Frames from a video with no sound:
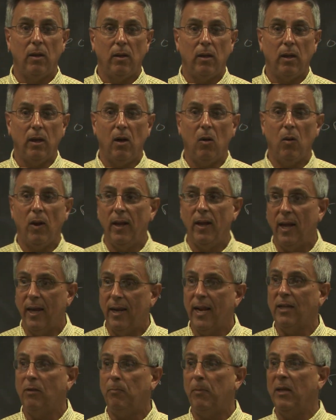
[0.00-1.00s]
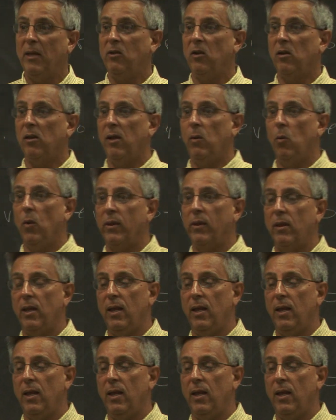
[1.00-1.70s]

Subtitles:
You know, and that's basically what